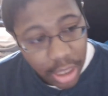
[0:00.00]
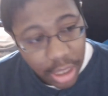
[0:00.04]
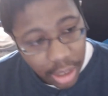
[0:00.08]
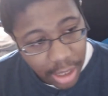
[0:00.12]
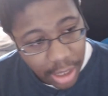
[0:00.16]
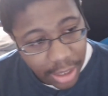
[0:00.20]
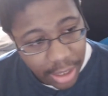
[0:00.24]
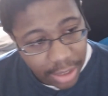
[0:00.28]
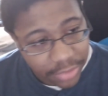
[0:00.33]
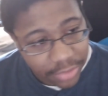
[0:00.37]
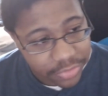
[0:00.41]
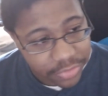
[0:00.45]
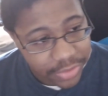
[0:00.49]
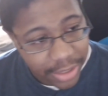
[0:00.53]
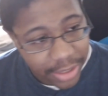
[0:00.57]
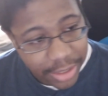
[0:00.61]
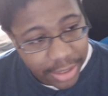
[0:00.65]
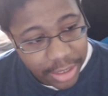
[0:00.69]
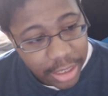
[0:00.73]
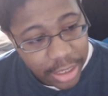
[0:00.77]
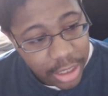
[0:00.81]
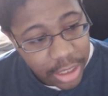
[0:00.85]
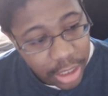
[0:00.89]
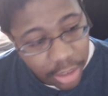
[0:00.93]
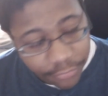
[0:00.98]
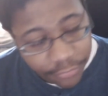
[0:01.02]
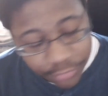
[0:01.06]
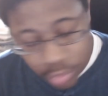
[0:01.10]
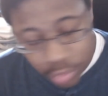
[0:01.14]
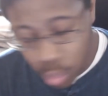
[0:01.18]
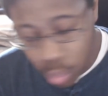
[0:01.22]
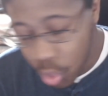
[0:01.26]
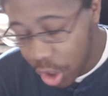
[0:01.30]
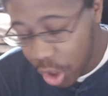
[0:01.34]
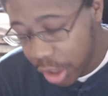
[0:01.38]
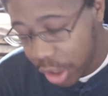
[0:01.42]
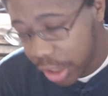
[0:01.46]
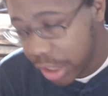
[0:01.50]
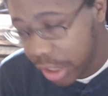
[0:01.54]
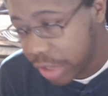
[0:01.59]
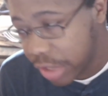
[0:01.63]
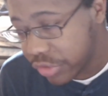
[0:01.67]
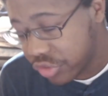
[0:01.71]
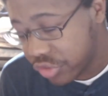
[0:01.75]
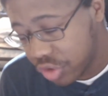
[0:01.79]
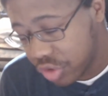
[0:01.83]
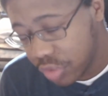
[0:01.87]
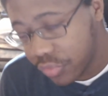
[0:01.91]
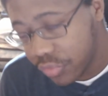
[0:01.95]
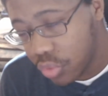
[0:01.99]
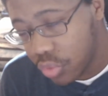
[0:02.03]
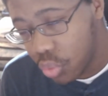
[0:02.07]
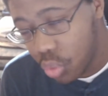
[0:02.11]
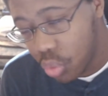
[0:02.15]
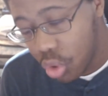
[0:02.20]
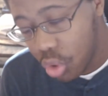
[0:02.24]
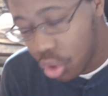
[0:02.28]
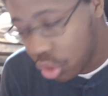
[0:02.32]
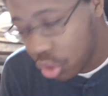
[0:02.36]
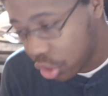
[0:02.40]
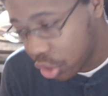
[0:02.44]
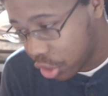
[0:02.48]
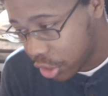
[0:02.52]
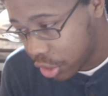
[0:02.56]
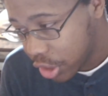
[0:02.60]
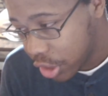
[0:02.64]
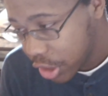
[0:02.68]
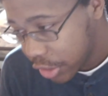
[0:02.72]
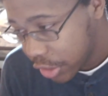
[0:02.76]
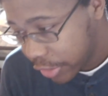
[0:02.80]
Like I said, if you wanted a civil war,